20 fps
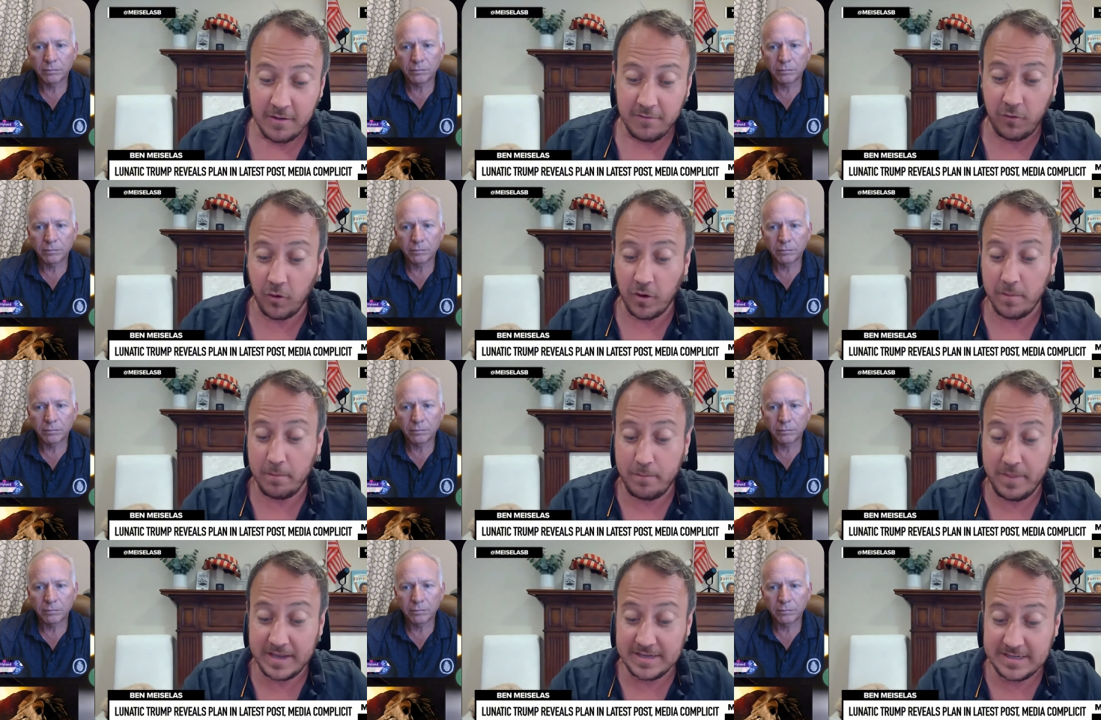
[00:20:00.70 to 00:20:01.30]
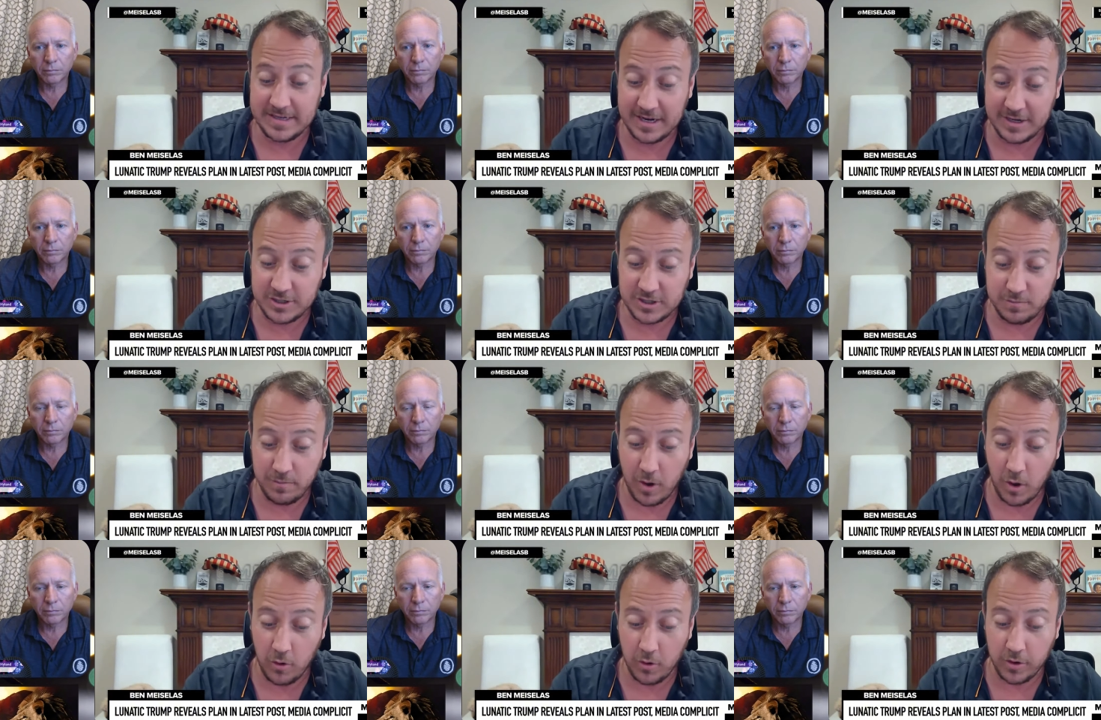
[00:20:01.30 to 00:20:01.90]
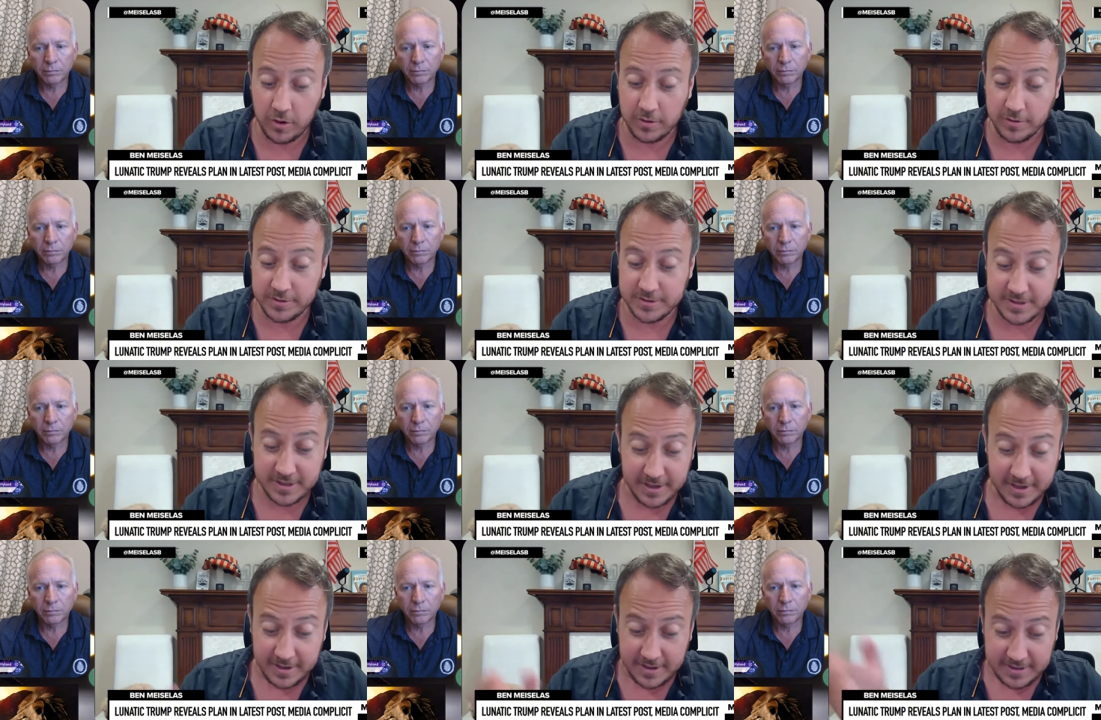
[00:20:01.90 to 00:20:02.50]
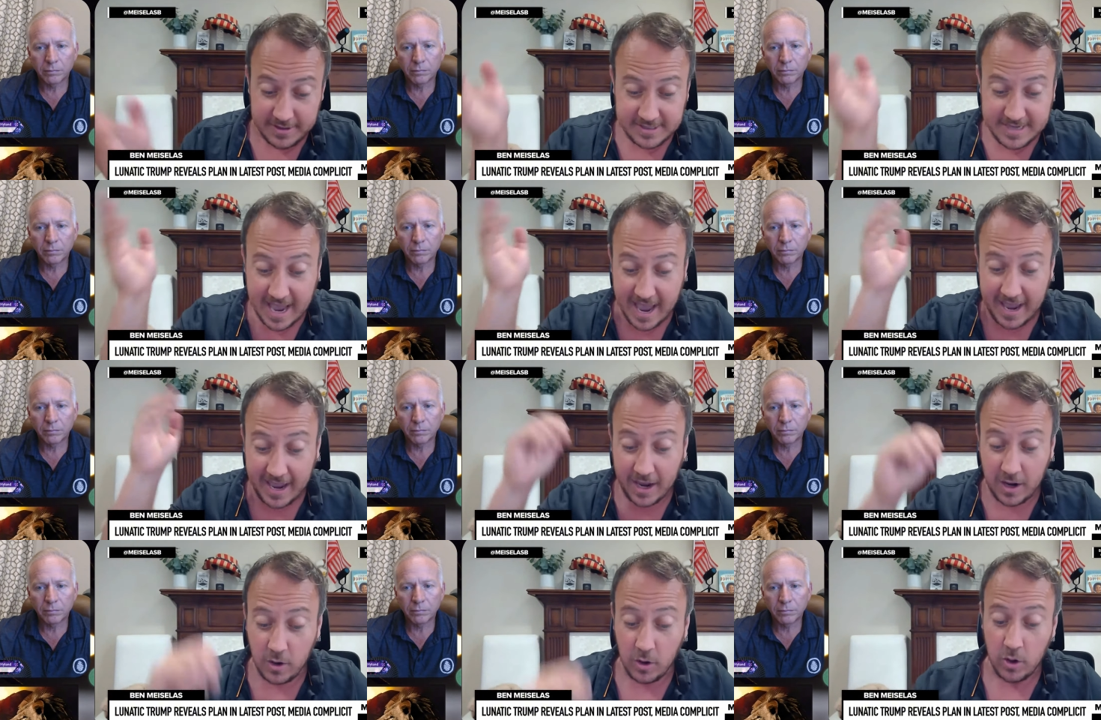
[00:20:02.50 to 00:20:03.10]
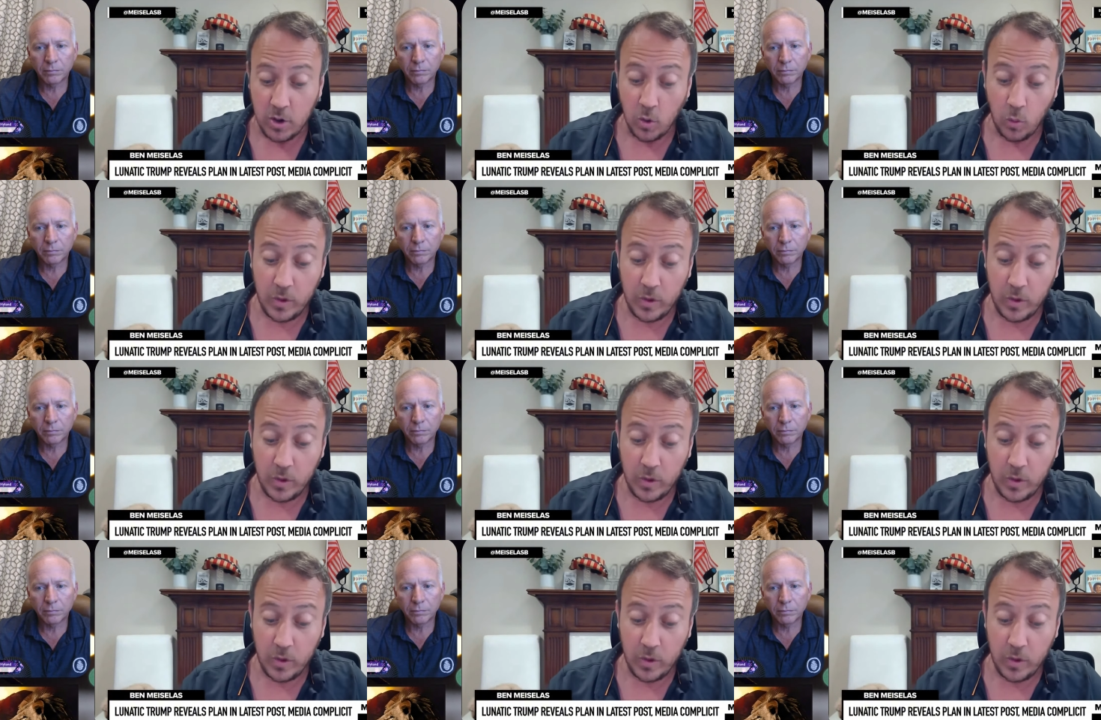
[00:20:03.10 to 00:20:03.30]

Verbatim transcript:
Speaker 1: for business moguls, saying,